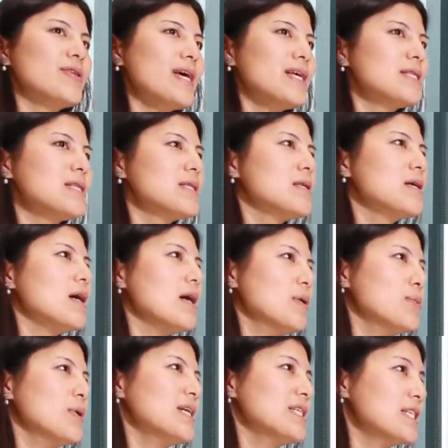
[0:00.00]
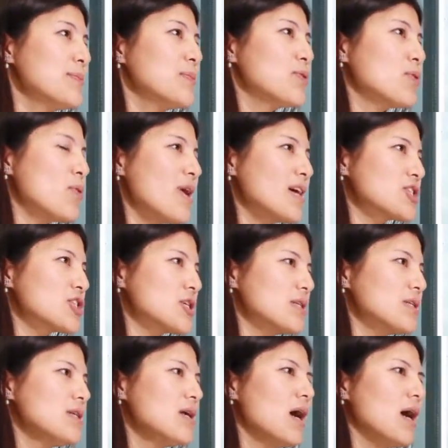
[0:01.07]
that's a really typical
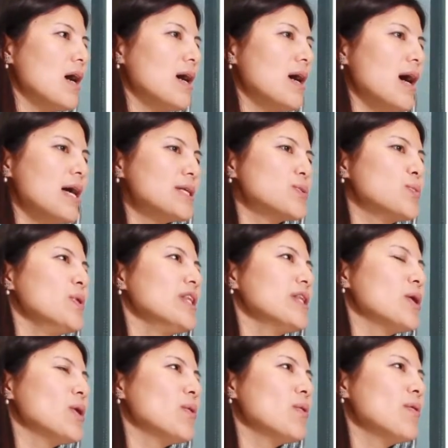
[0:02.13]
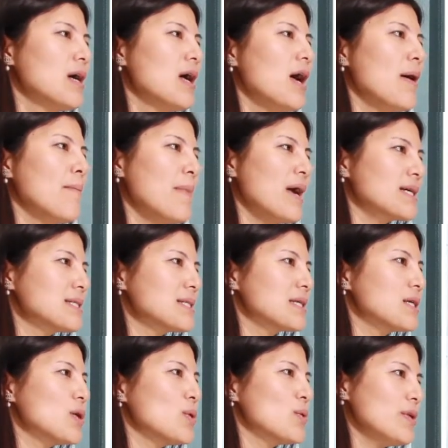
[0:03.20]
question. As we know,
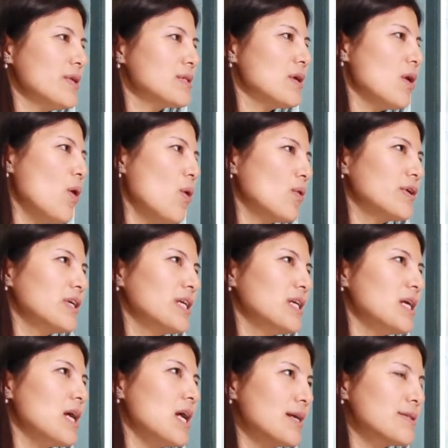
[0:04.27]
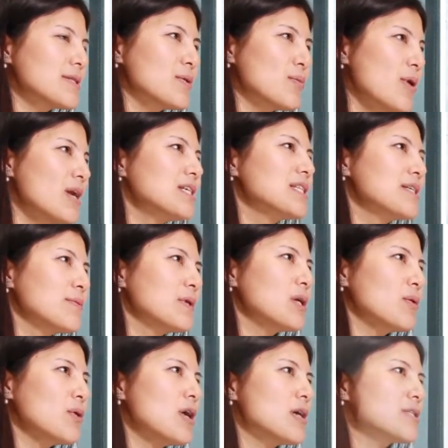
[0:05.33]
Mexico is the only, that's a relatively
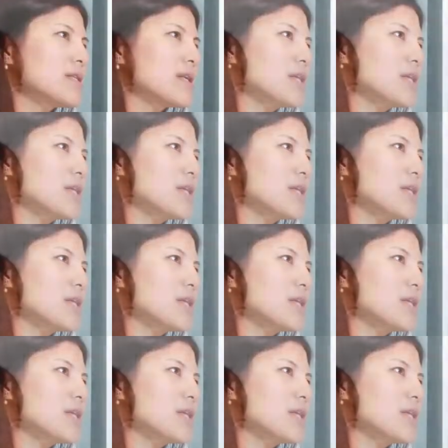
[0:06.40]
low-cost